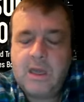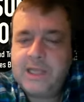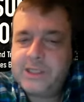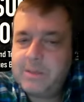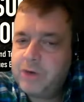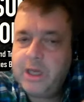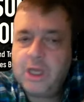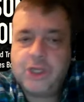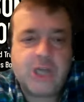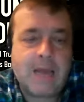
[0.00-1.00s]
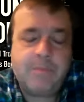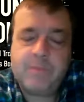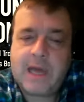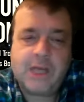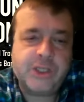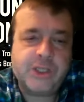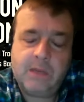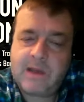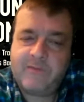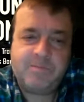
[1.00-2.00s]
it's in pretty good shape. I
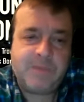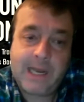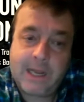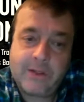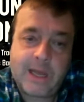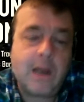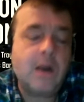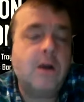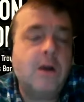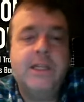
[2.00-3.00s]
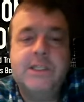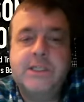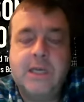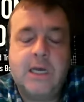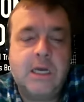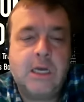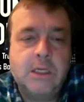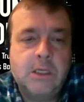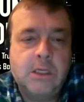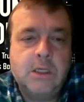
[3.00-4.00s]
actually have been in there. It's, uh,
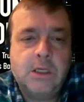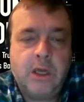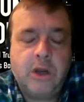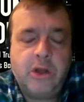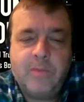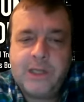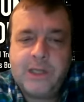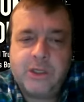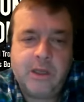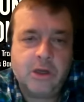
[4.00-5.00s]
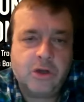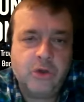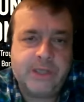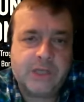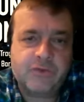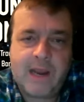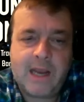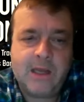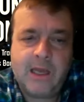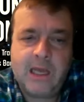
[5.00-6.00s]
you know, you mentioned the acoustics,
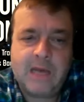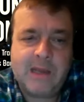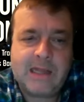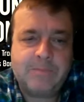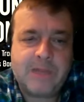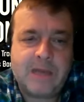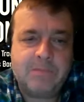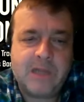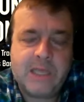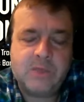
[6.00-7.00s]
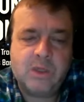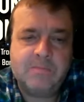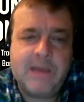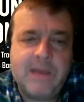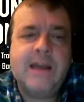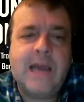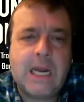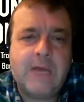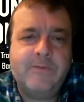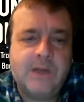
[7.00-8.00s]
Randy. I mean, that, that place was made
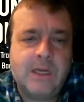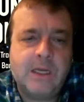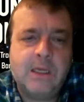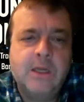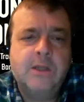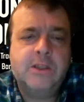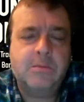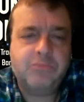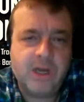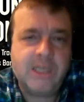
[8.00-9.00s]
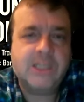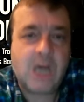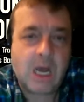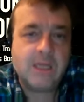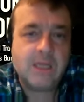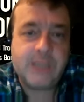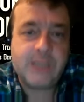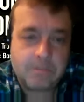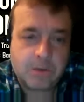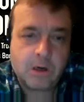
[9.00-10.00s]
out of uh, some pretty solid
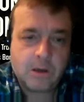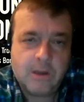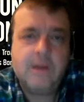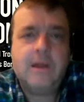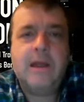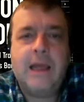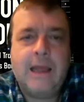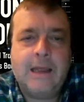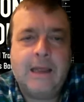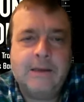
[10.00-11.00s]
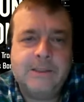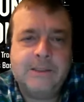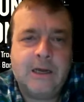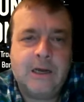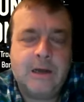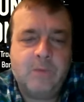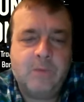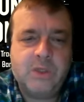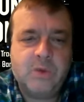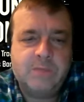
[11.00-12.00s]
timber and um,
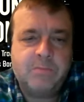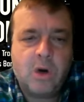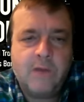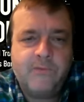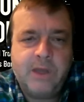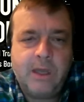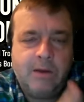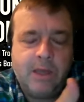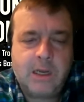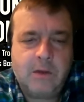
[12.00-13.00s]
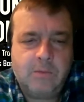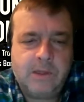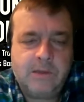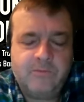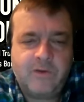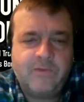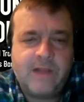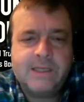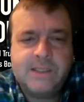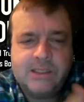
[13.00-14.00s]
which was part of the, you know, it
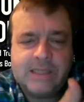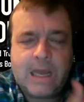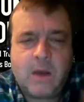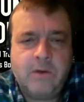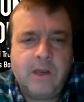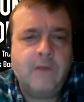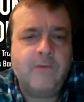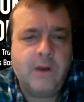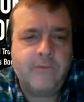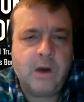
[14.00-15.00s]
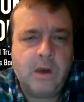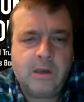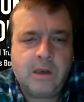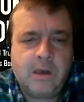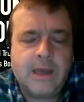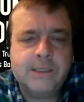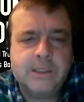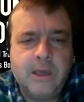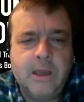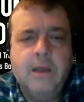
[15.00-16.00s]
reflects the sound, you know, very, very
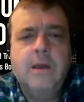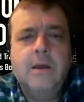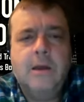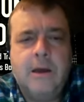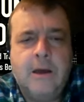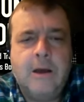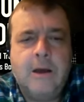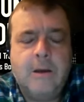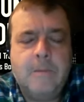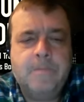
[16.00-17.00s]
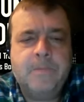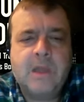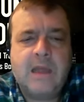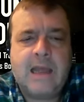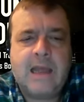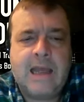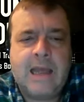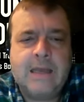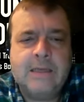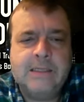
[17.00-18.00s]
nicely. Um,
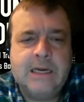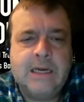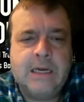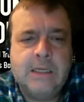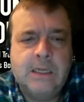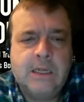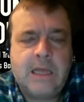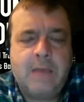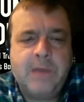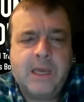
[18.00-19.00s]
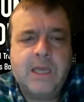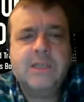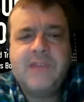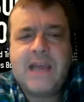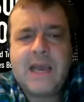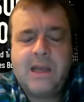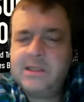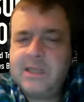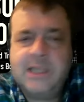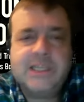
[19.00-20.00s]
and, uh, and because of that,
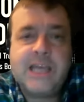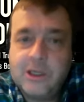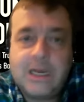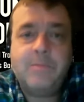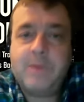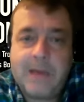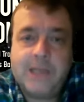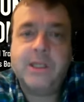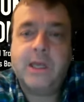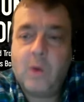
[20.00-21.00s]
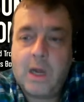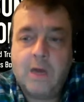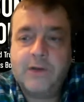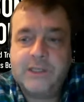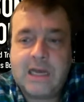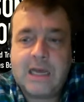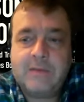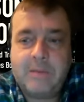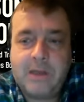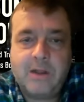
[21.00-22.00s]
it, it's held up amazingly well over
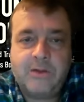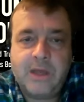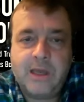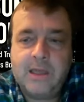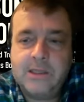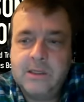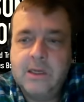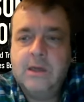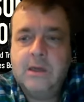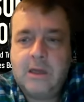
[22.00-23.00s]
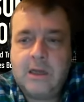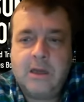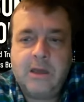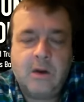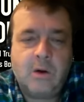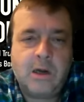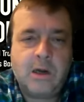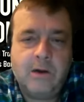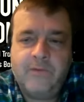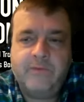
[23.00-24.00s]
time. I mean, the thing is, uh, you know,
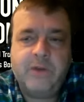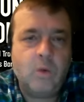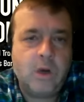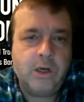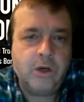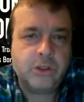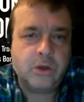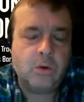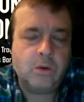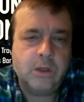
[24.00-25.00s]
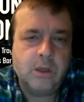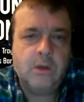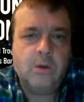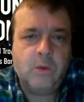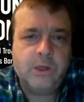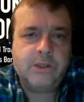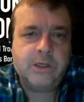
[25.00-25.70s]
151 years old. Which I